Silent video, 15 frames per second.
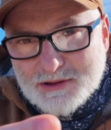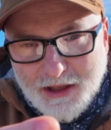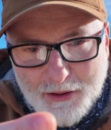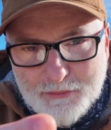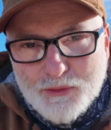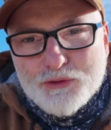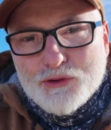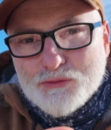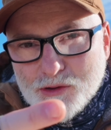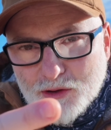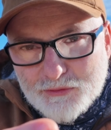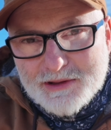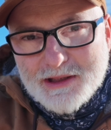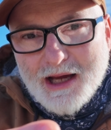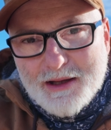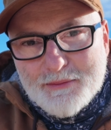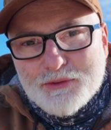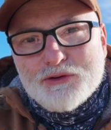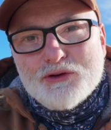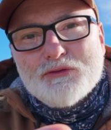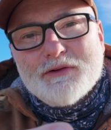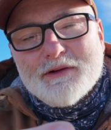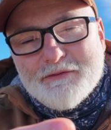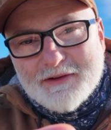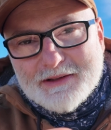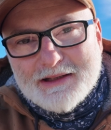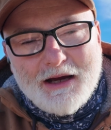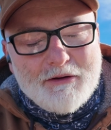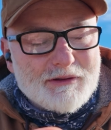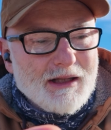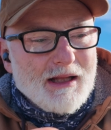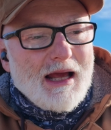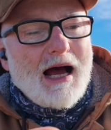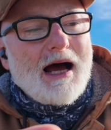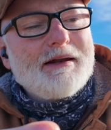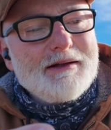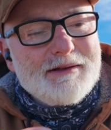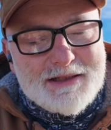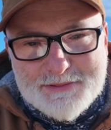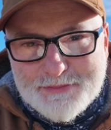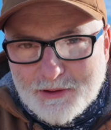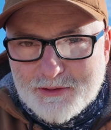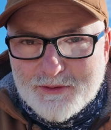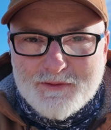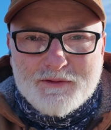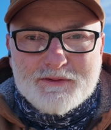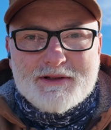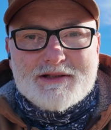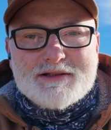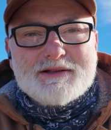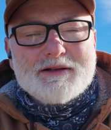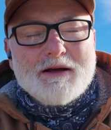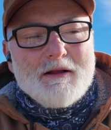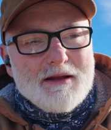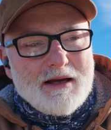Okay, more you work with AI, more you will find out, I need this protocol, this,